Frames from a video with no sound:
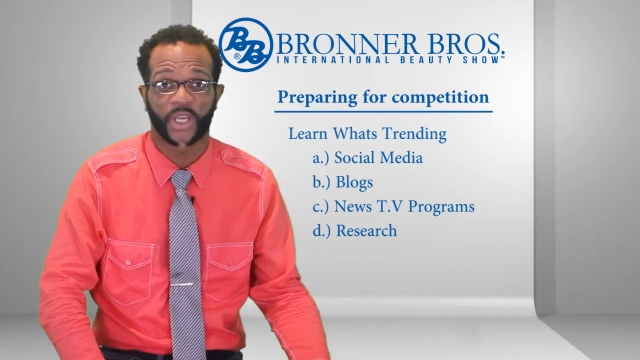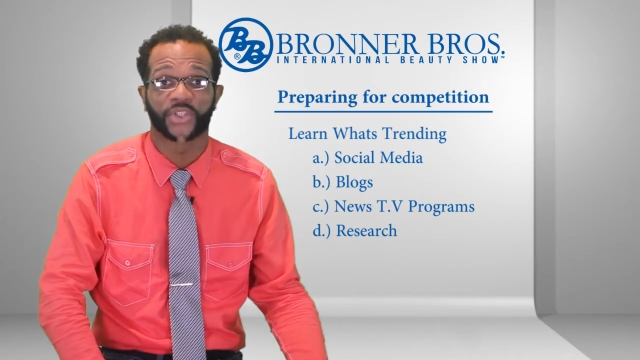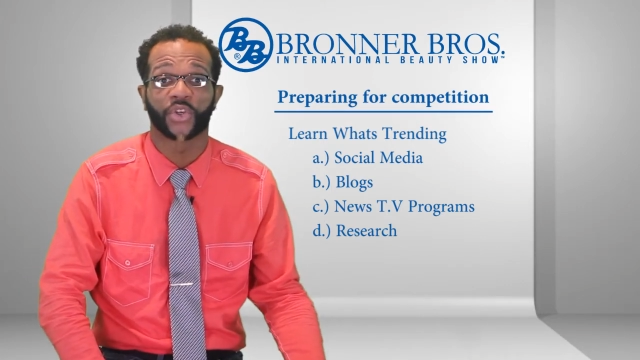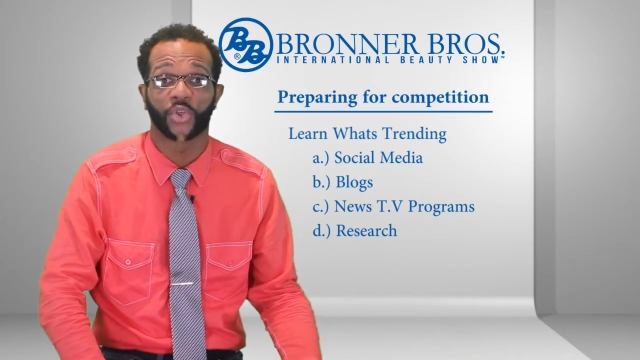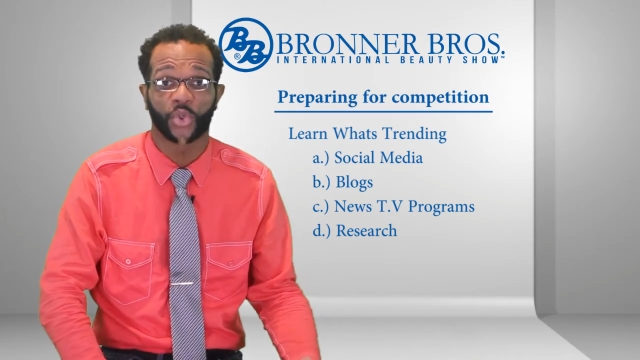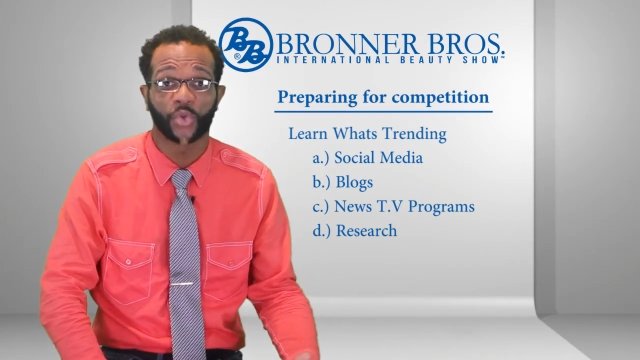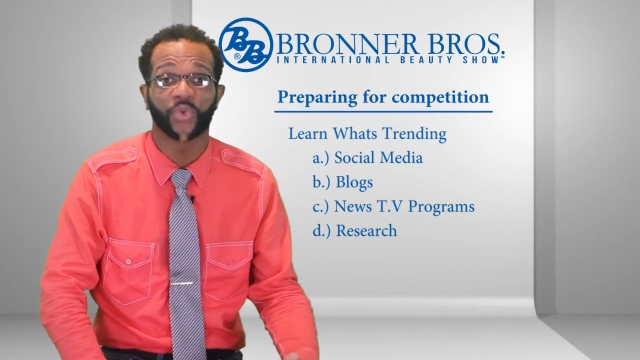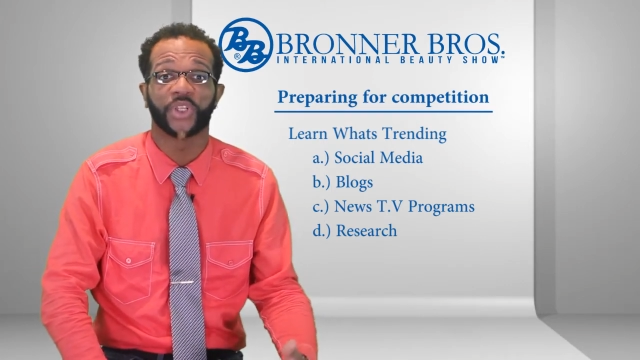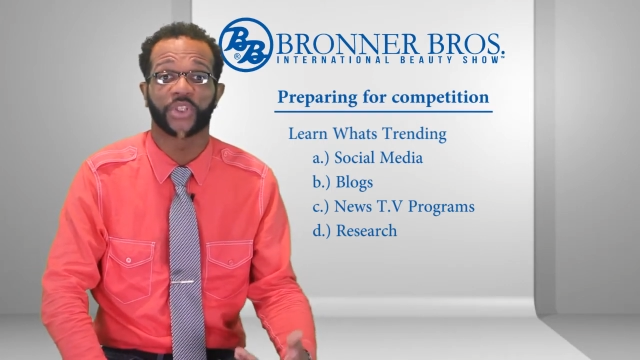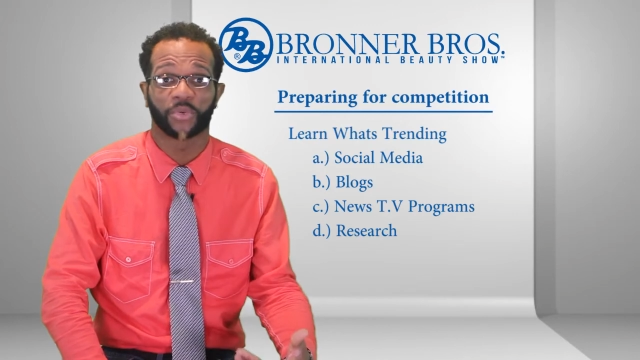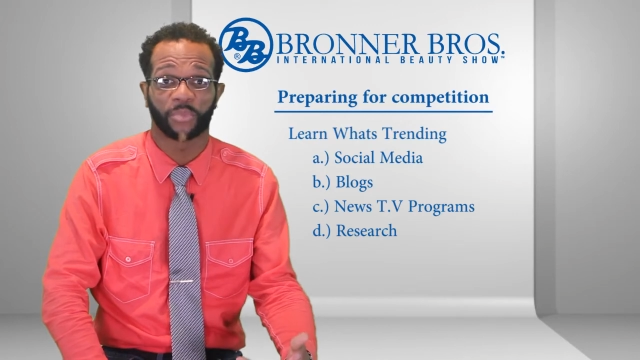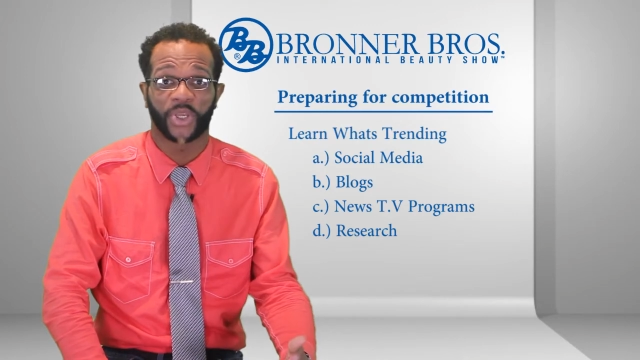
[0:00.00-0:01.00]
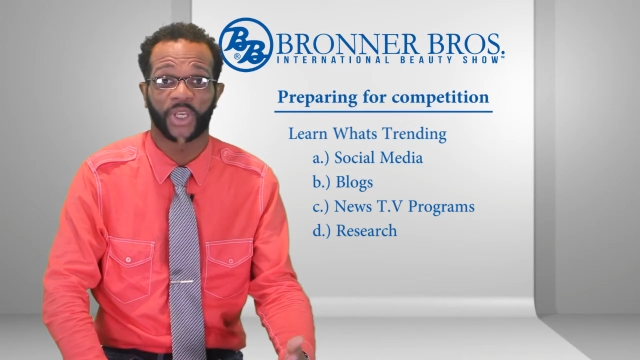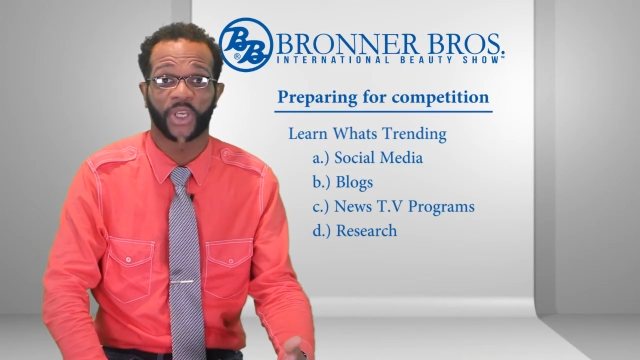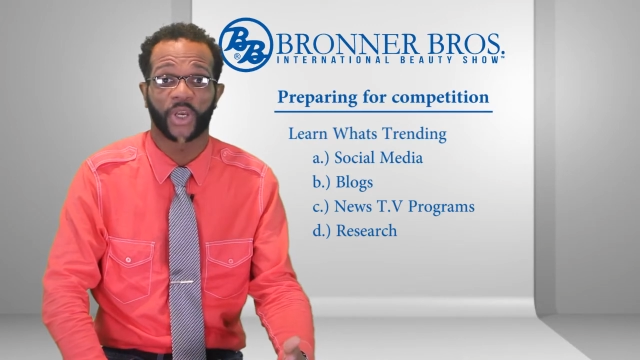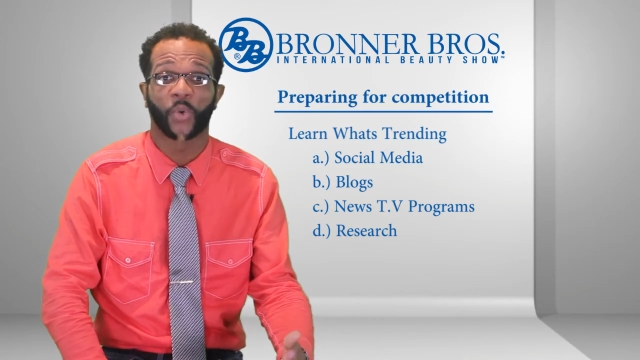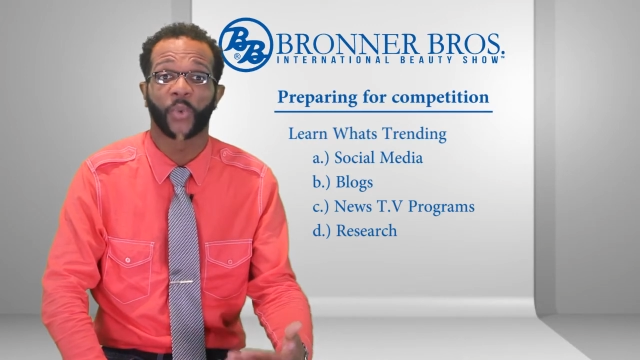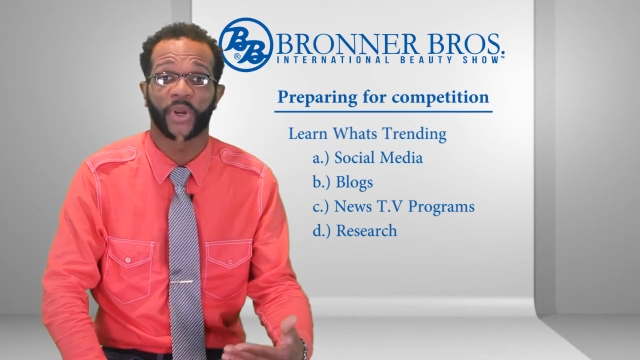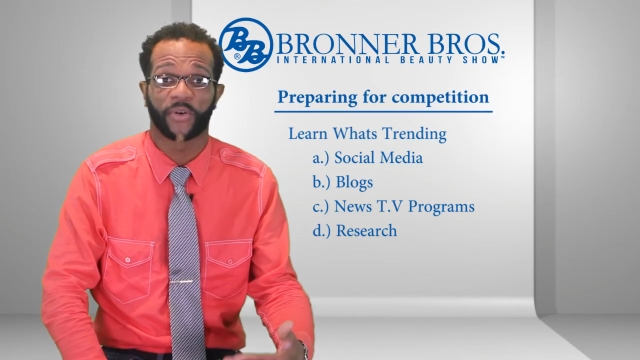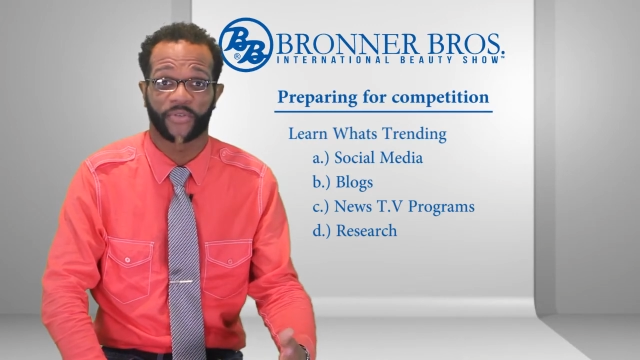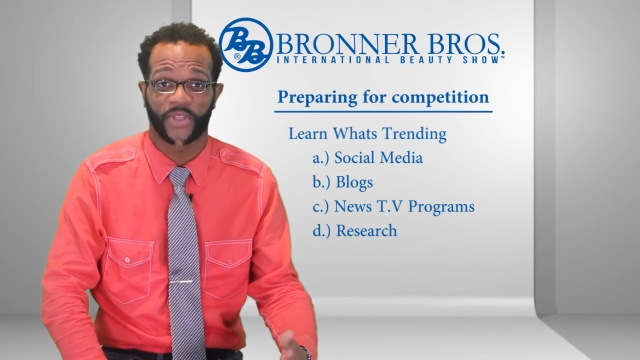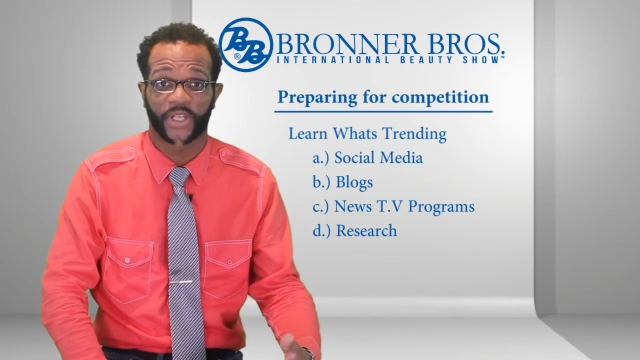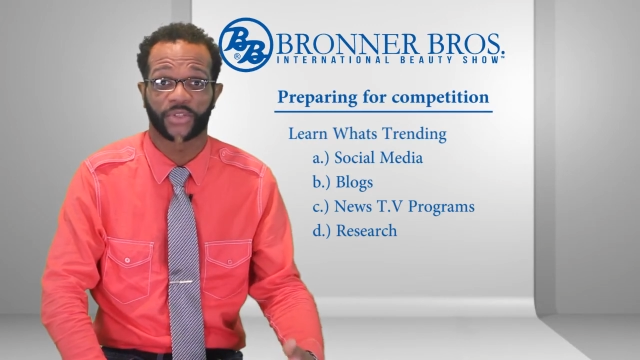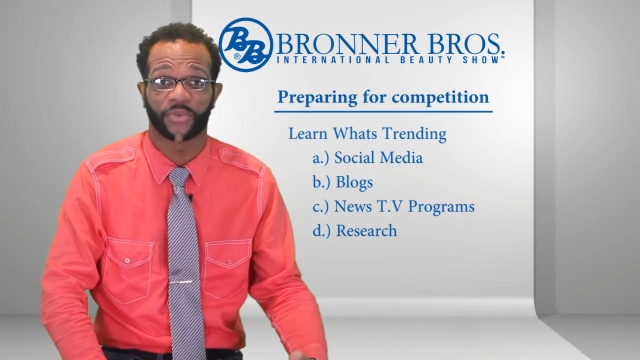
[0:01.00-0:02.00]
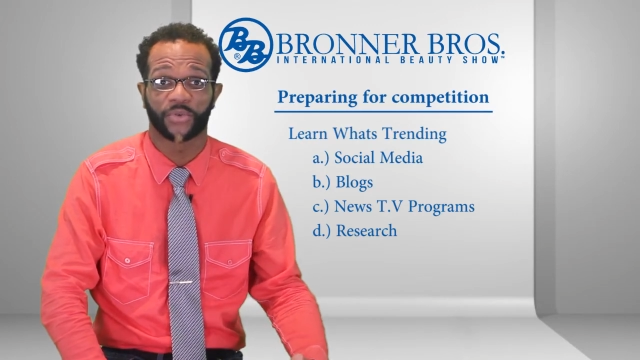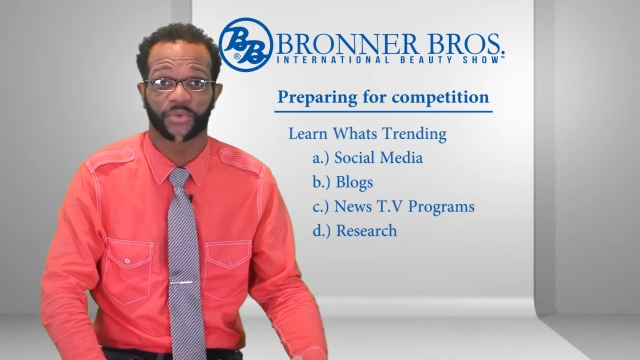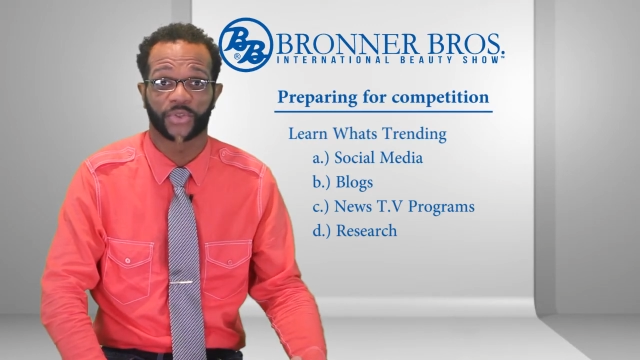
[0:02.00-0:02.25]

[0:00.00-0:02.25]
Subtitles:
And so you need to be aware of that too,